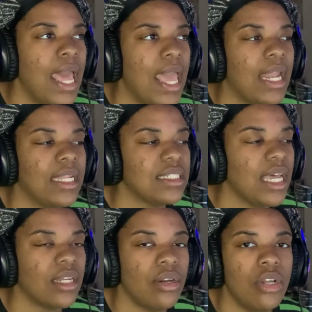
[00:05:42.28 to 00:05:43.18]
And it's
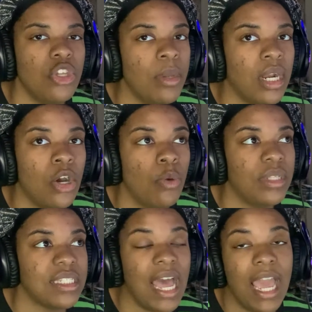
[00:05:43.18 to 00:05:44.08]
like, girl, you better hope
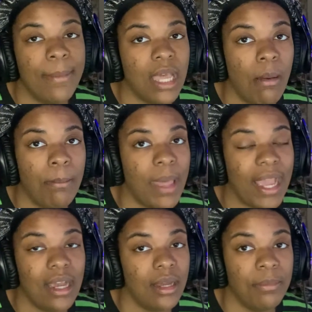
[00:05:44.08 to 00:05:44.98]
this hype comes
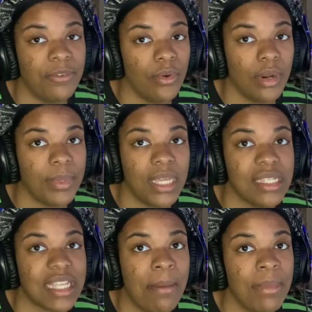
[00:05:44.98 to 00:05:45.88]
back up for it,
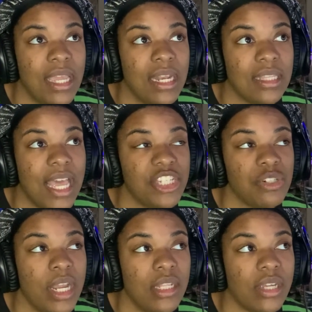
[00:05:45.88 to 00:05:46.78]
because I mean, that
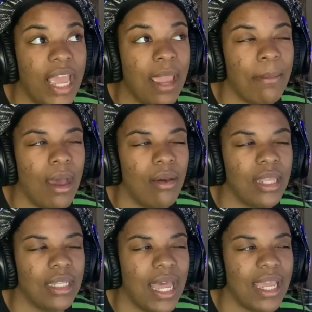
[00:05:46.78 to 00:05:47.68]
trailer came out
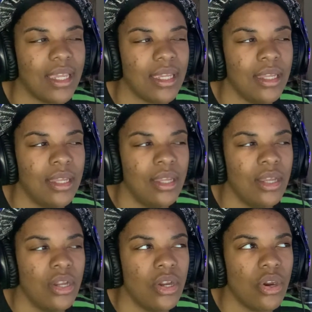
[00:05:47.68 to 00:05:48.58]
in like
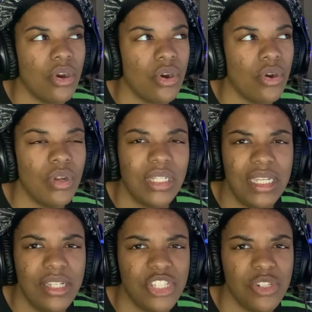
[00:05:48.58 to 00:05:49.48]

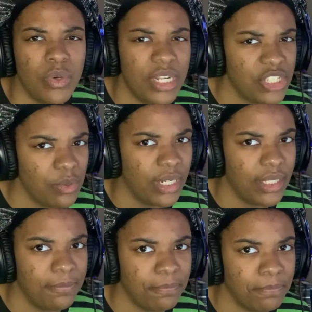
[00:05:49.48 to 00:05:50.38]
early twenty
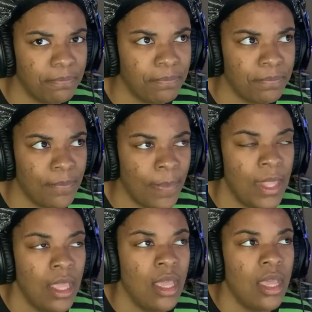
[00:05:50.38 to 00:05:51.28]
twenty.
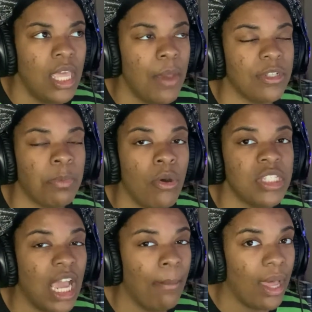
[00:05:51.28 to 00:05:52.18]
It was
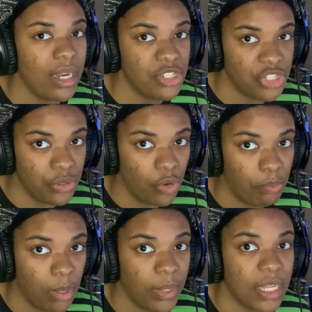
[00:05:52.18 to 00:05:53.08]
supposed to come out in
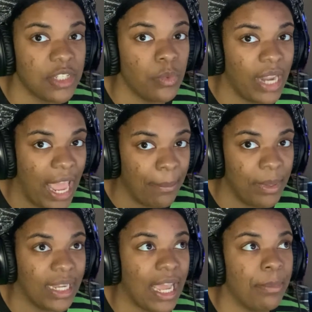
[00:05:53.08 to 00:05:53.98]
June, but because of what
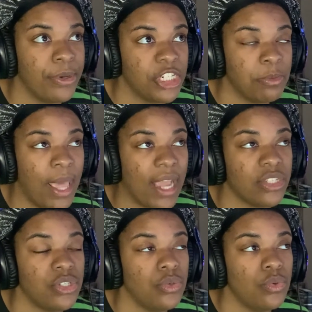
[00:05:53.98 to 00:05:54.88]
happened, it got pushed
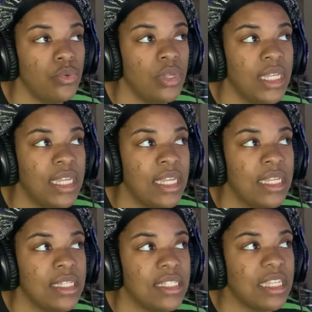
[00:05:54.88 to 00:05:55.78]
back to
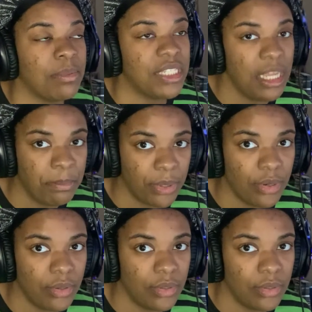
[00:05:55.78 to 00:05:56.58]
September.